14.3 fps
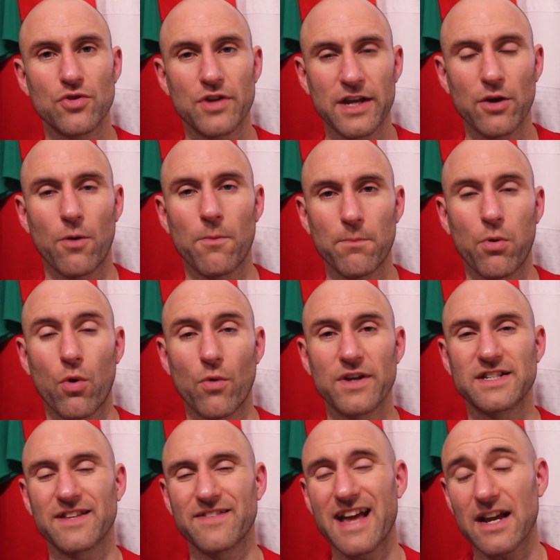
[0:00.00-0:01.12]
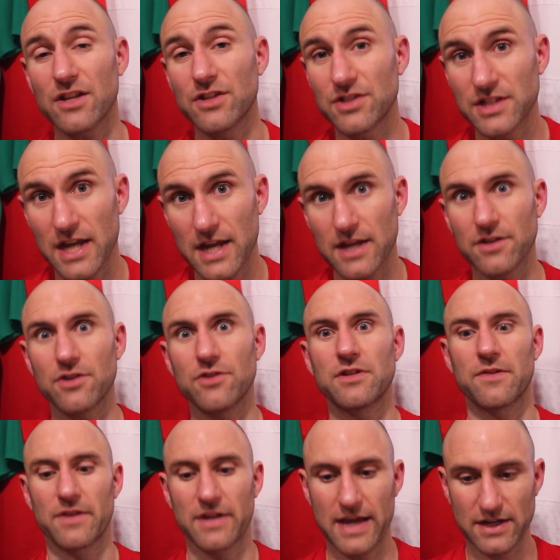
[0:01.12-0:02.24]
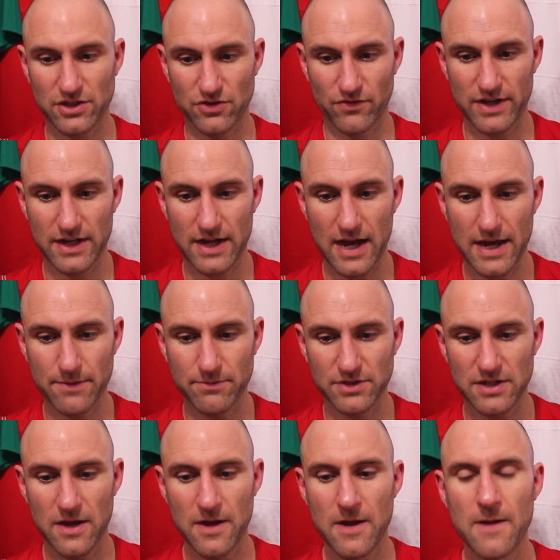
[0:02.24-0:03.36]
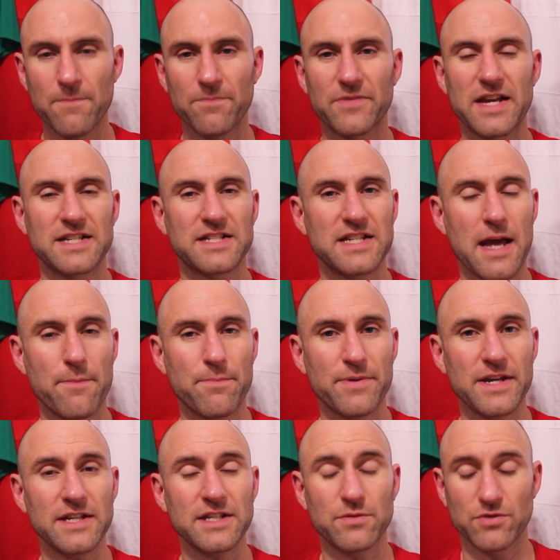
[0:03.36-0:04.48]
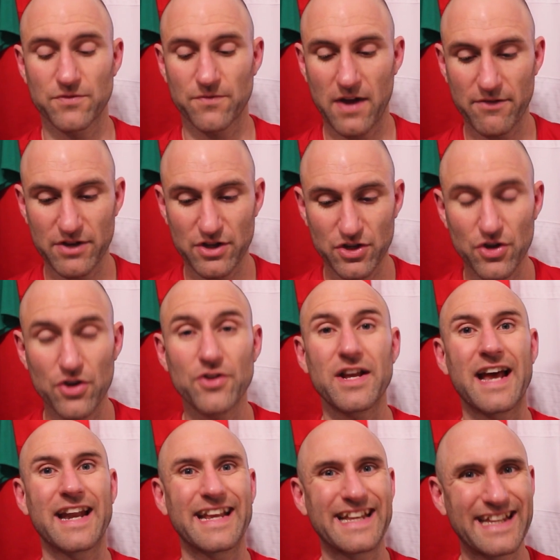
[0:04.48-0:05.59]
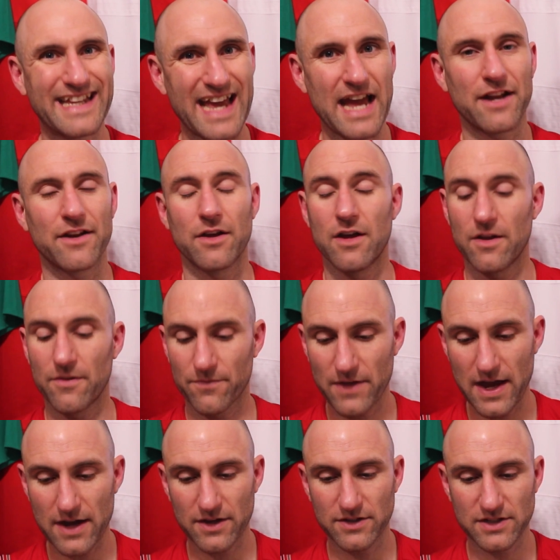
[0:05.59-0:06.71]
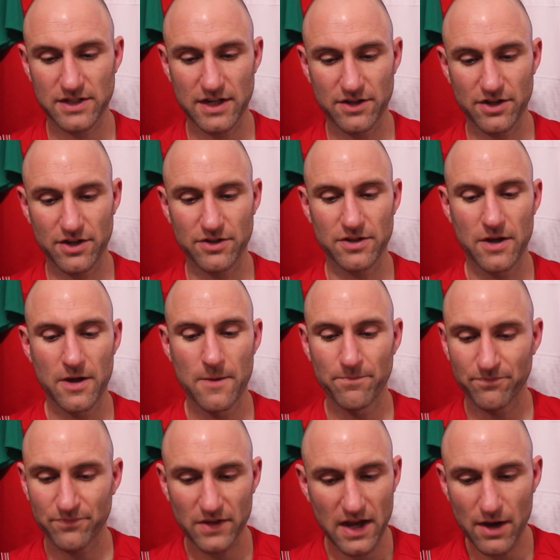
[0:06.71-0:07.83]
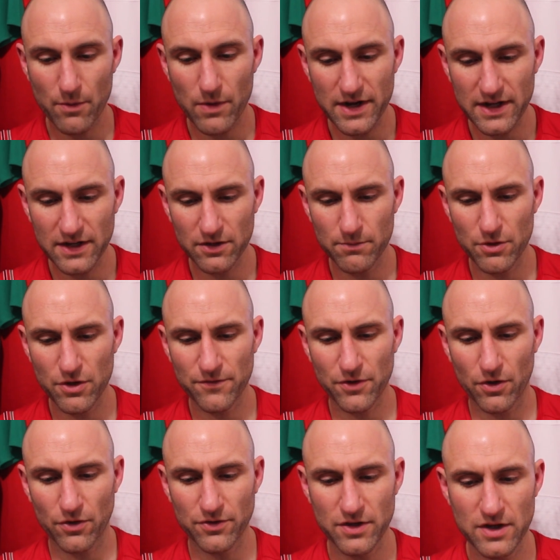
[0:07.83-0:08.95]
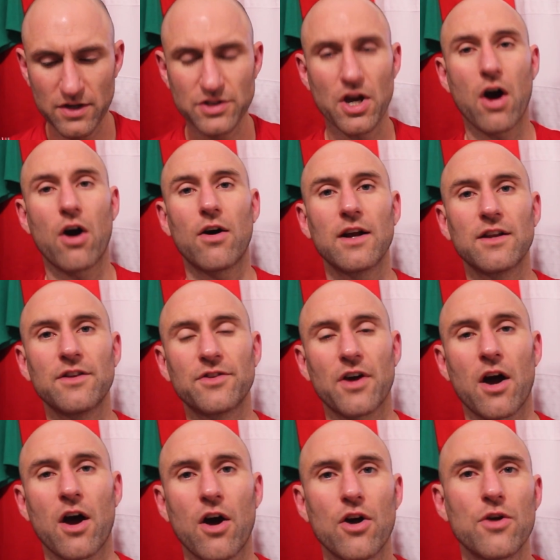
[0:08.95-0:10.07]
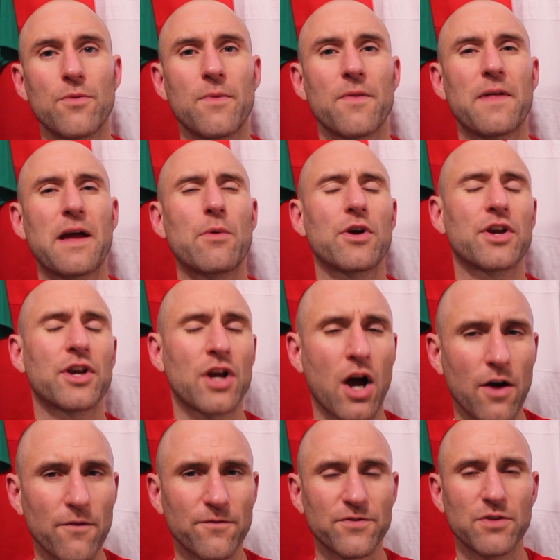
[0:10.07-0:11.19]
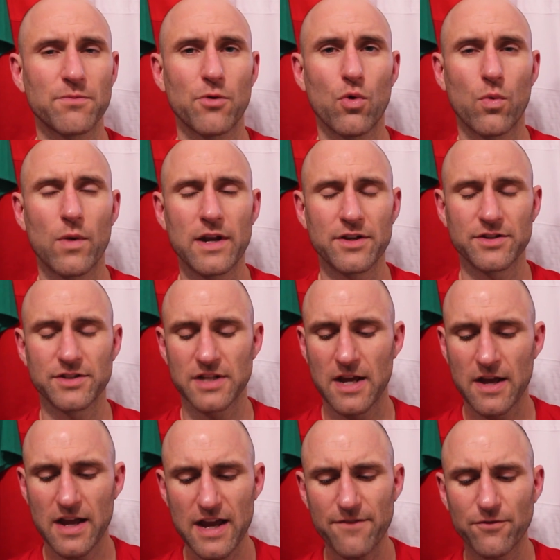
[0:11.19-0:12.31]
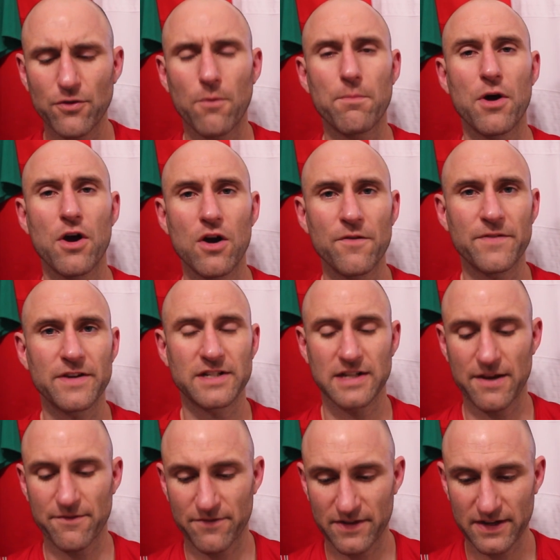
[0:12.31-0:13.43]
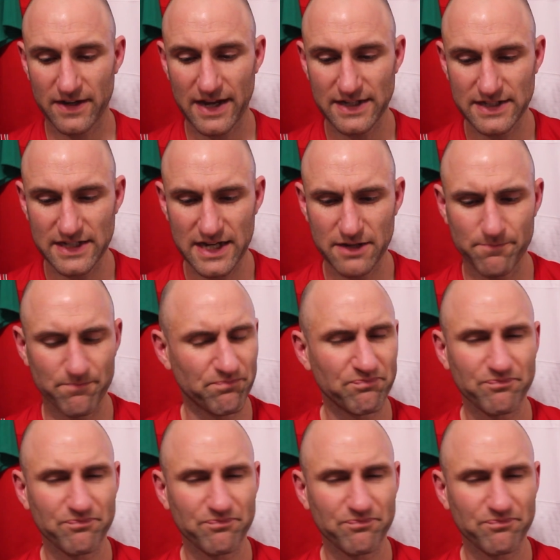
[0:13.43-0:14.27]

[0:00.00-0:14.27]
looking on point, and that continued in the next three games. Their set piece was very good, and again, that continued. And when England moved on to Ireland at home, they were comfortable winners, if not perfect in everything they did.